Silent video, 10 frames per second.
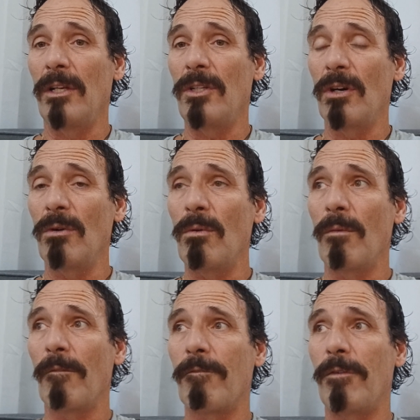Don't
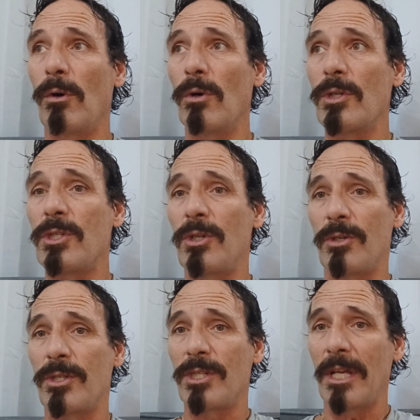force
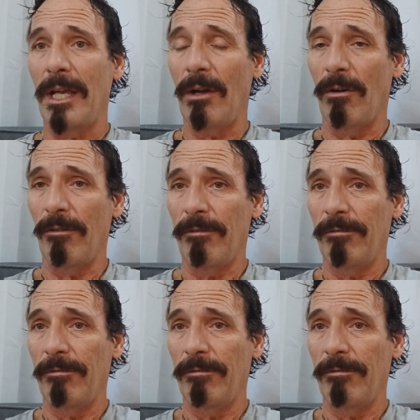yourself,